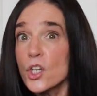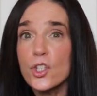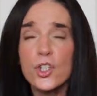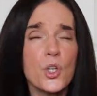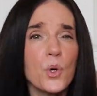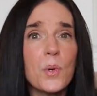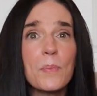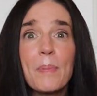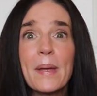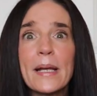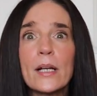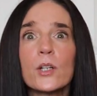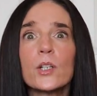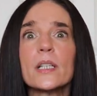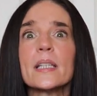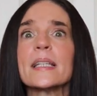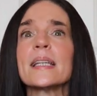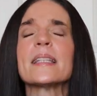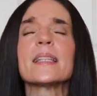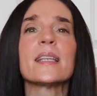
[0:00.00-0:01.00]
So
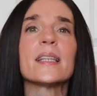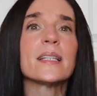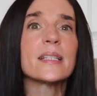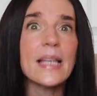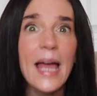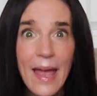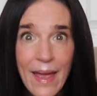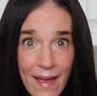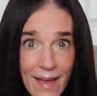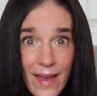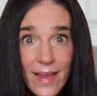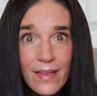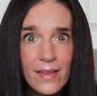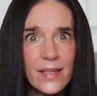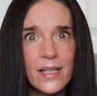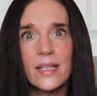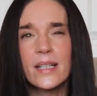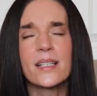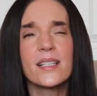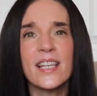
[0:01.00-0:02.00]
apparently these
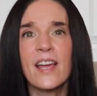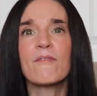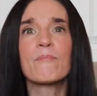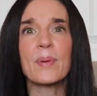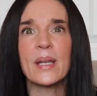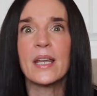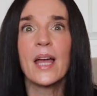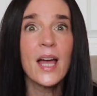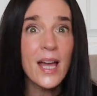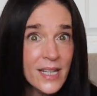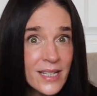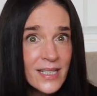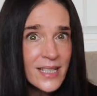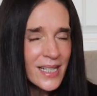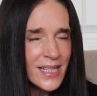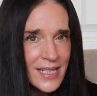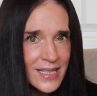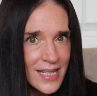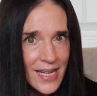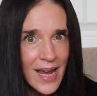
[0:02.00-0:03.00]
aliens have been
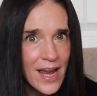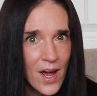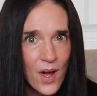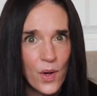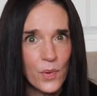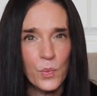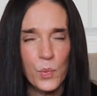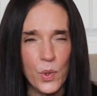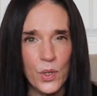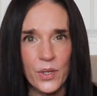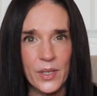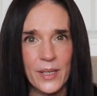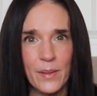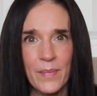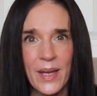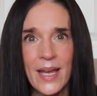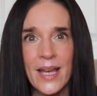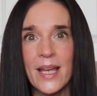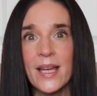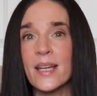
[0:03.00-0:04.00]
hunting down
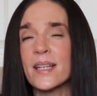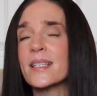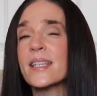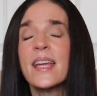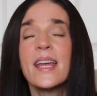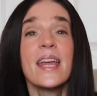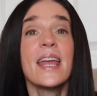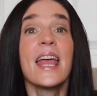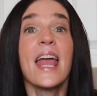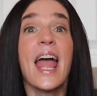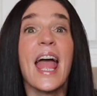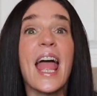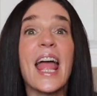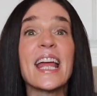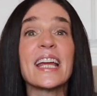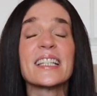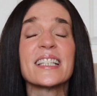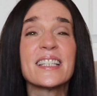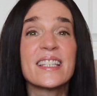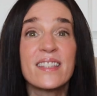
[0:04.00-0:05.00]
William Hand,
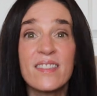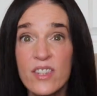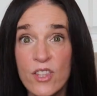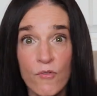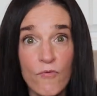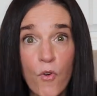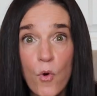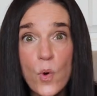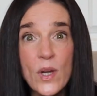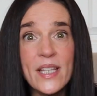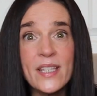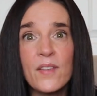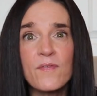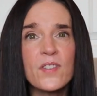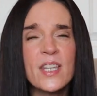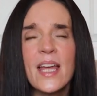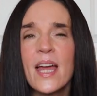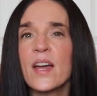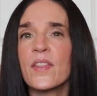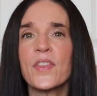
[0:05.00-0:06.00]
and the voice
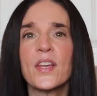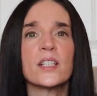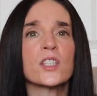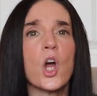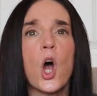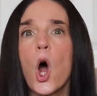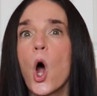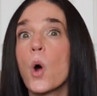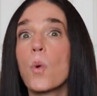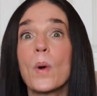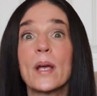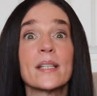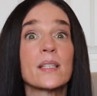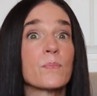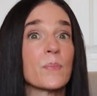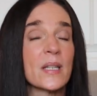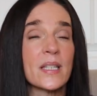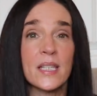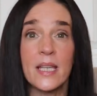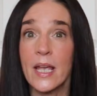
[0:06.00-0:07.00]
of death has
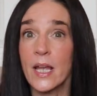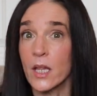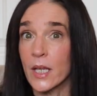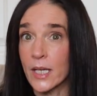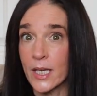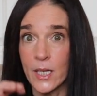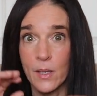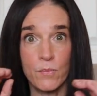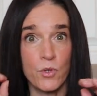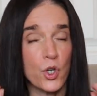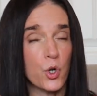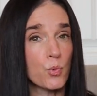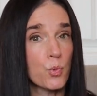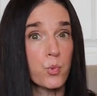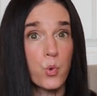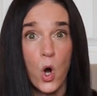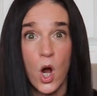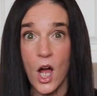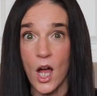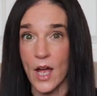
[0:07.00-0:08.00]
always been telling him to
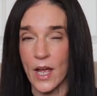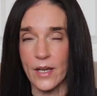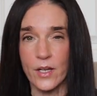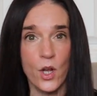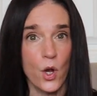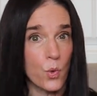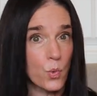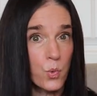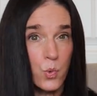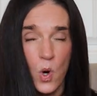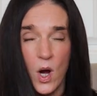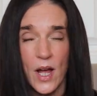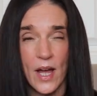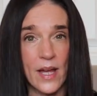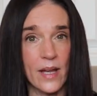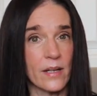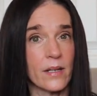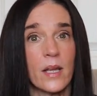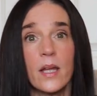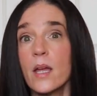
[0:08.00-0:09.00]
run,
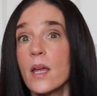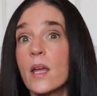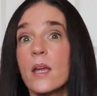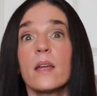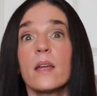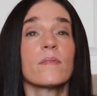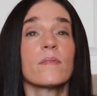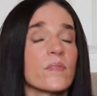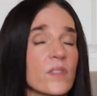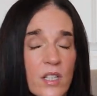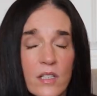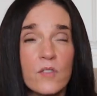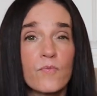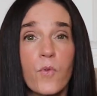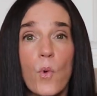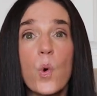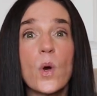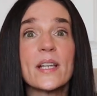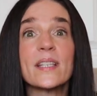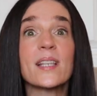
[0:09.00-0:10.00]
run. This
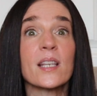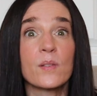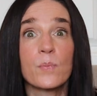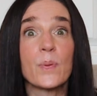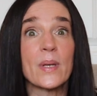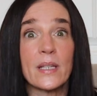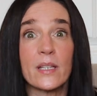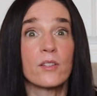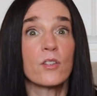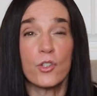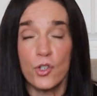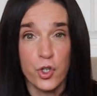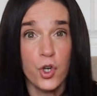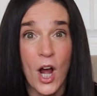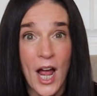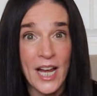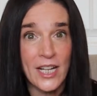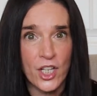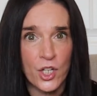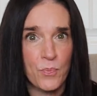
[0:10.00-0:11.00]
voice has been
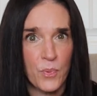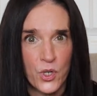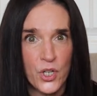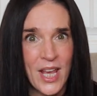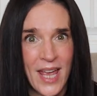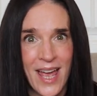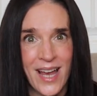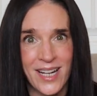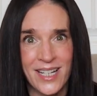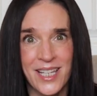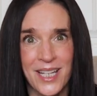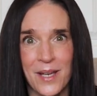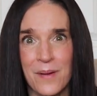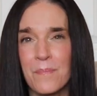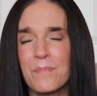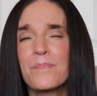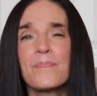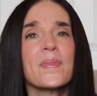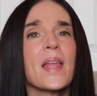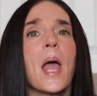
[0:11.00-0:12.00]
trying to protect
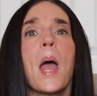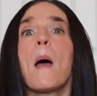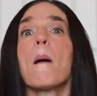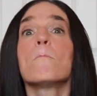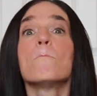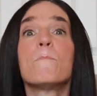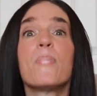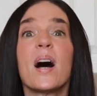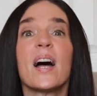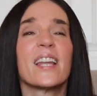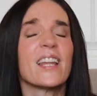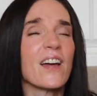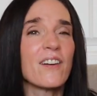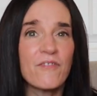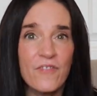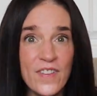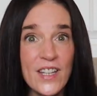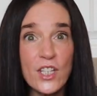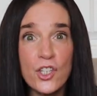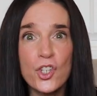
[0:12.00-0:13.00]
him. But
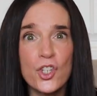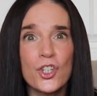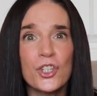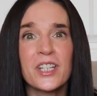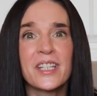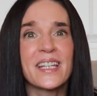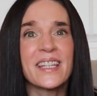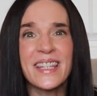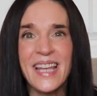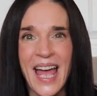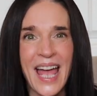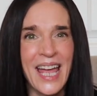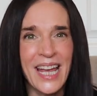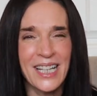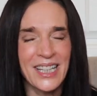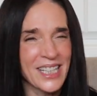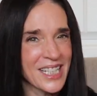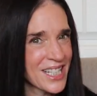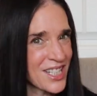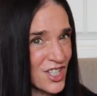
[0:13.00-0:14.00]
eventually the
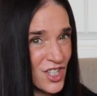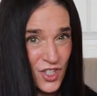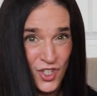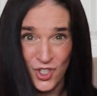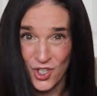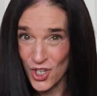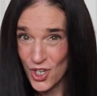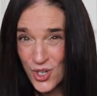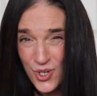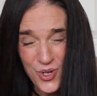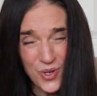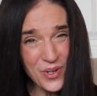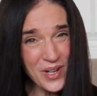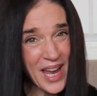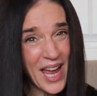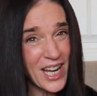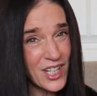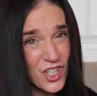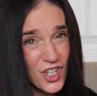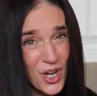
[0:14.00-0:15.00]
aliens do
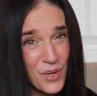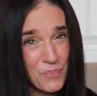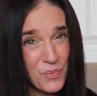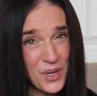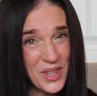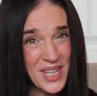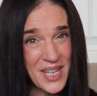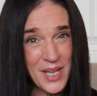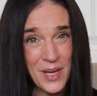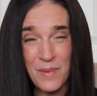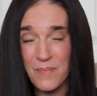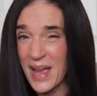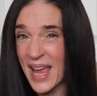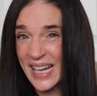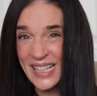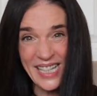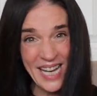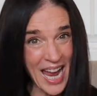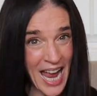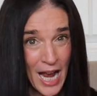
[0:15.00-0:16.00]
catch up with him
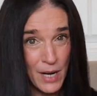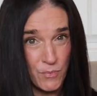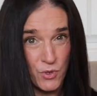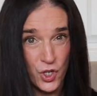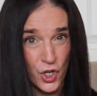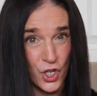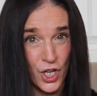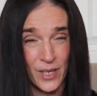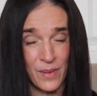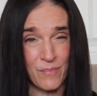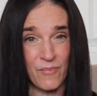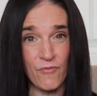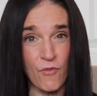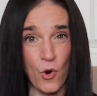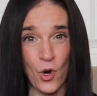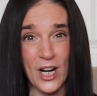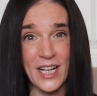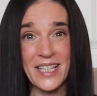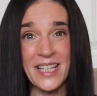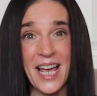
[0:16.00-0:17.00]
and capture him
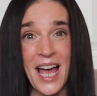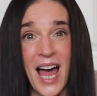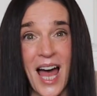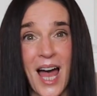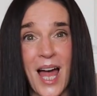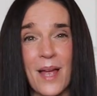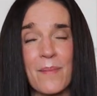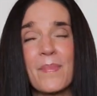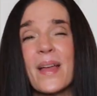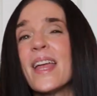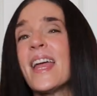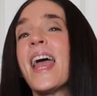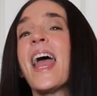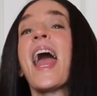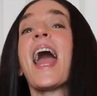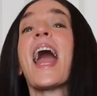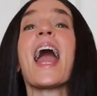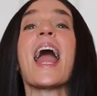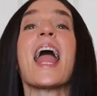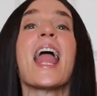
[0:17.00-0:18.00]
for a time.
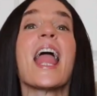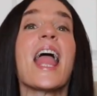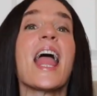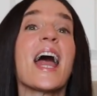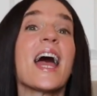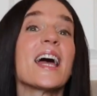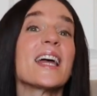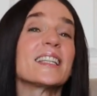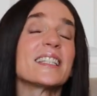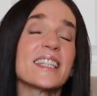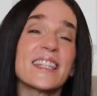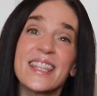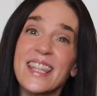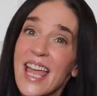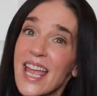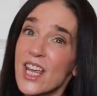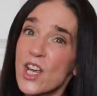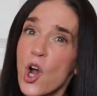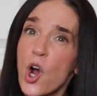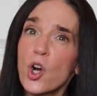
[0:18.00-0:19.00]
And
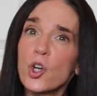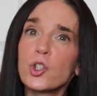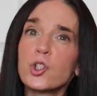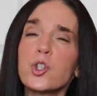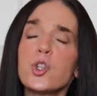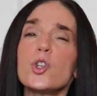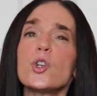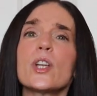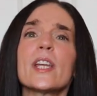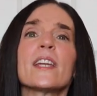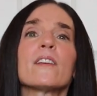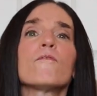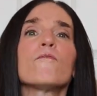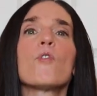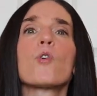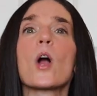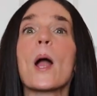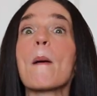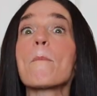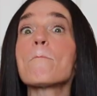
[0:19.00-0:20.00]
they are looking
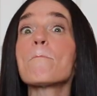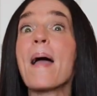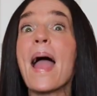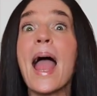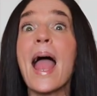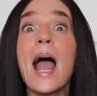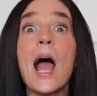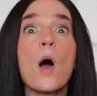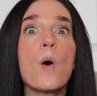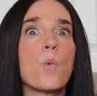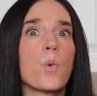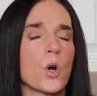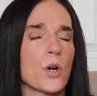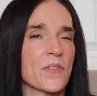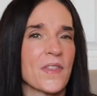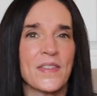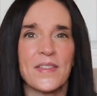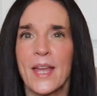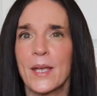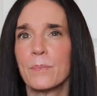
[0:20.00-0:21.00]
for a
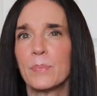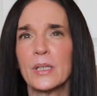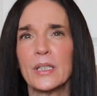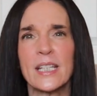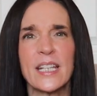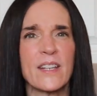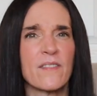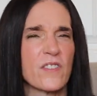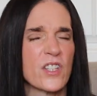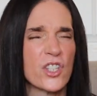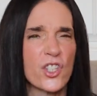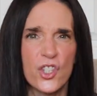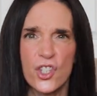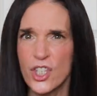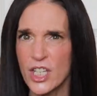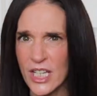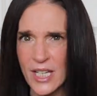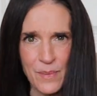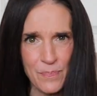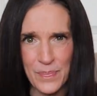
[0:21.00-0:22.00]
power that they believe is
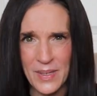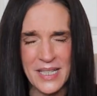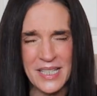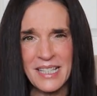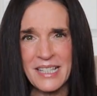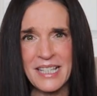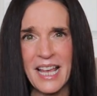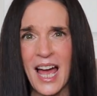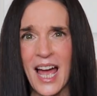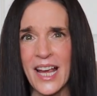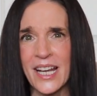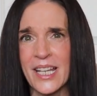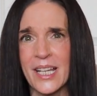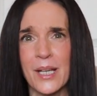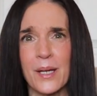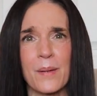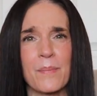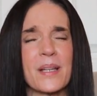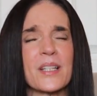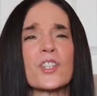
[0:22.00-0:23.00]
deep inside
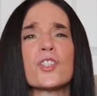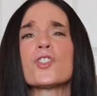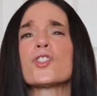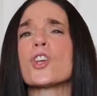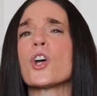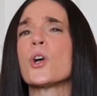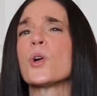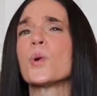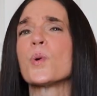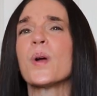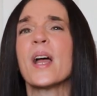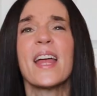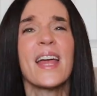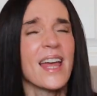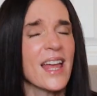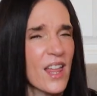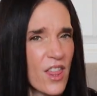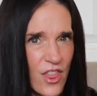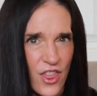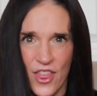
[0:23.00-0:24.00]
him. And so
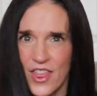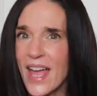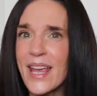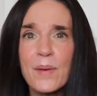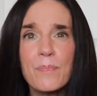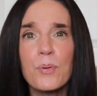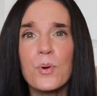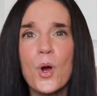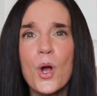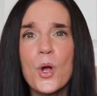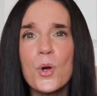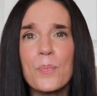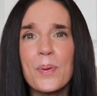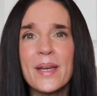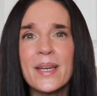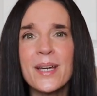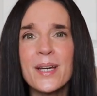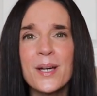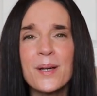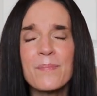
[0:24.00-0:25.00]
they probe
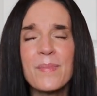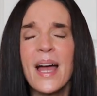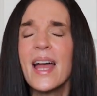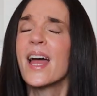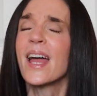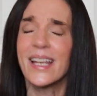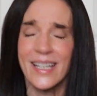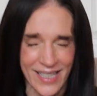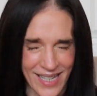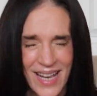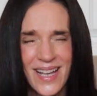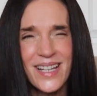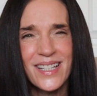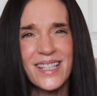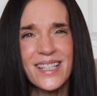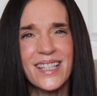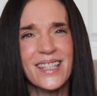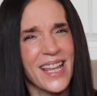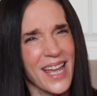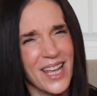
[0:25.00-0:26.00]
him.
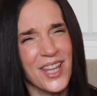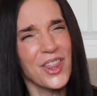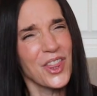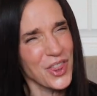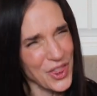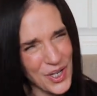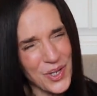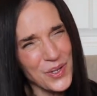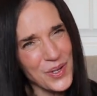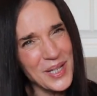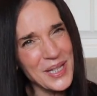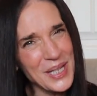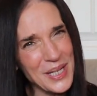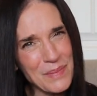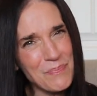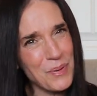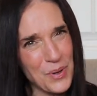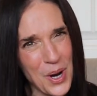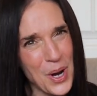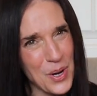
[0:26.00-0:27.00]
Yes, they
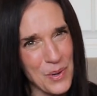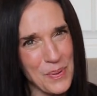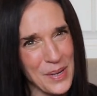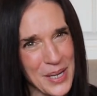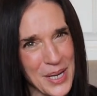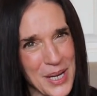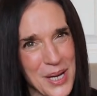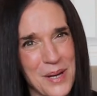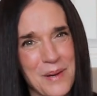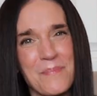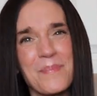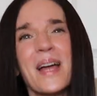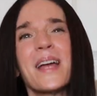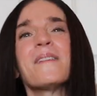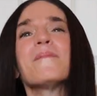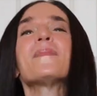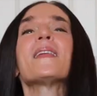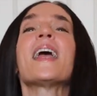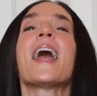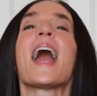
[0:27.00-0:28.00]
thoroughly probe
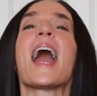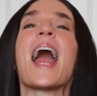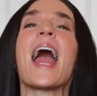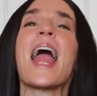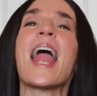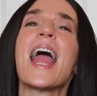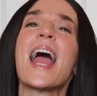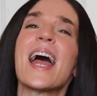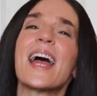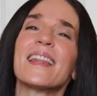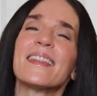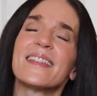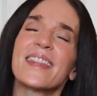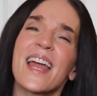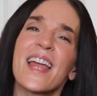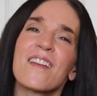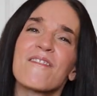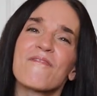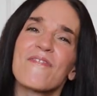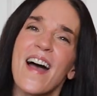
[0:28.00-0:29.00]
him. And
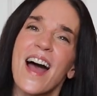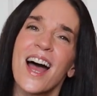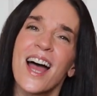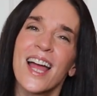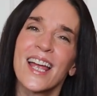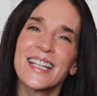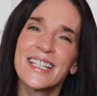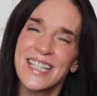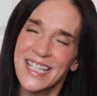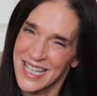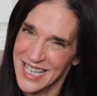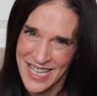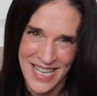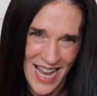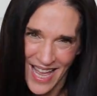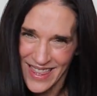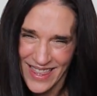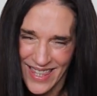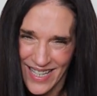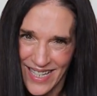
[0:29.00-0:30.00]
they find
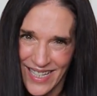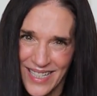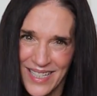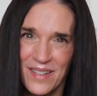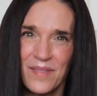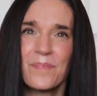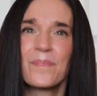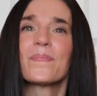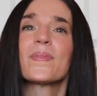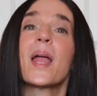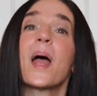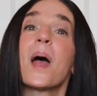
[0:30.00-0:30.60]
nothing.